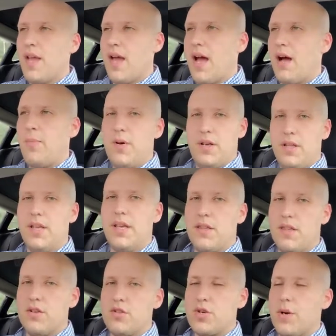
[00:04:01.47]
I'll put a link in
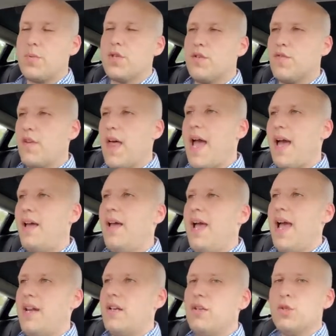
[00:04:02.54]
the description for that,
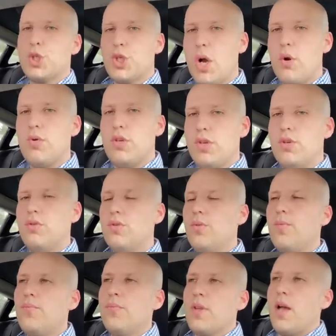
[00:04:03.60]
and it'll show you
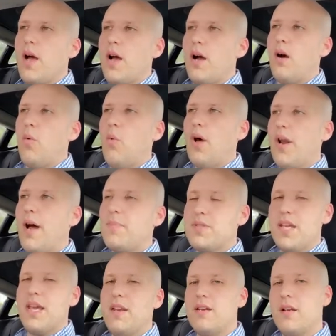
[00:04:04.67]
what
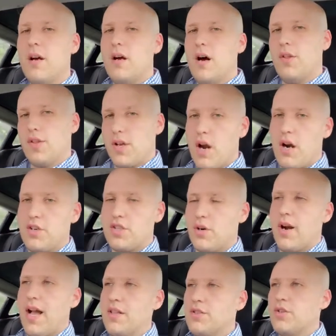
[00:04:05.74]
update all the cars are on.